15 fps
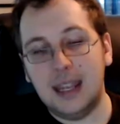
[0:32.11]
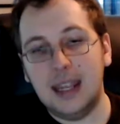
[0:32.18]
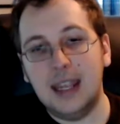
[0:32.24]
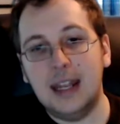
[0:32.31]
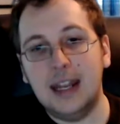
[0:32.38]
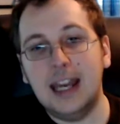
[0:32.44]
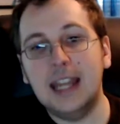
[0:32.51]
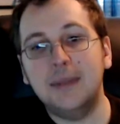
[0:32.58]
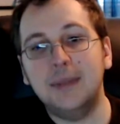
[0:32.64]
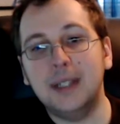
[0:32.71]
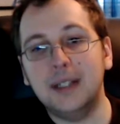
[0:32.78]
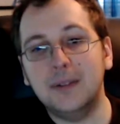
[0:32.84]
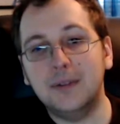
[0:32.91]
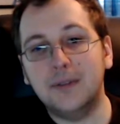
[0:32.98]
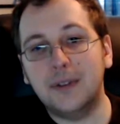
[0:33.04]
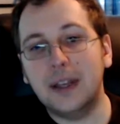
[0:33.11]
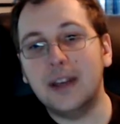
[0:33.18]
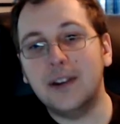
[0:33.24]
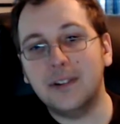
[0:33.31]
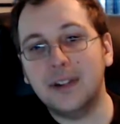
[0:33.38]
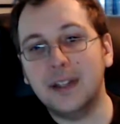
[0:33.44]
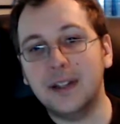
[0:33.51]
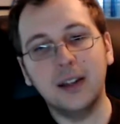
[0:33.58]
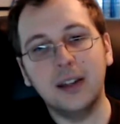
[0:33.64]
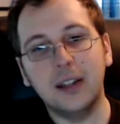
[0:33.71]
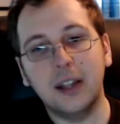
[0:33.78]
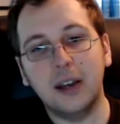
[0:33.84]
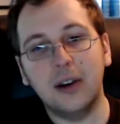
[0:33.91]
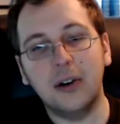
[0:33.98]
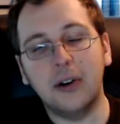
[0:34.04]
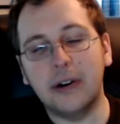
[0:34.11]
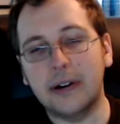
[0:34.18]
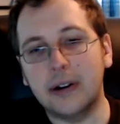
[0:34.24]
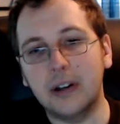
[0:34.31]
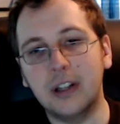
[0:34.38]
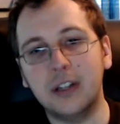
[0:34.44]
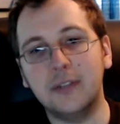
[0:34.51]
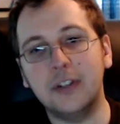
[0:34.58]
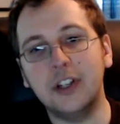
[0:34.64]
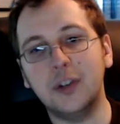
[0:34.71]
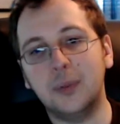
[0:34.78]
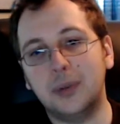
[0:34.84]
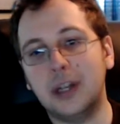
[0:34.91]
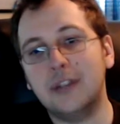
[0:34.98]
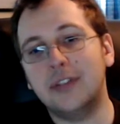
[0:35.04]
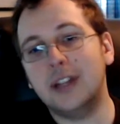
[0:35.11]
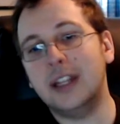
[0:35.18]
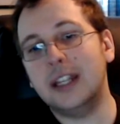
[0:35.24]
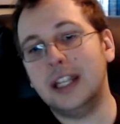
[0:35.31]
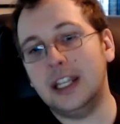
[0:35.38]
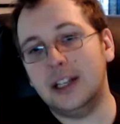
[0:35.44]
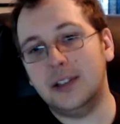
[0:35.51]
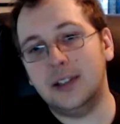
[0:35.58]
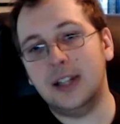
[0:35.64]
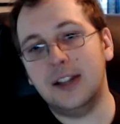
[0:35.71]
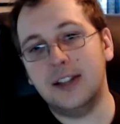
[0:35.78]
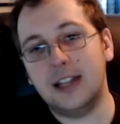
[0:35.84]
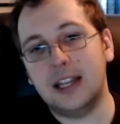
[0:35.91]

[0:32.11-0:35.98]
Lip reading: And I mean very. No, our only real brevity here is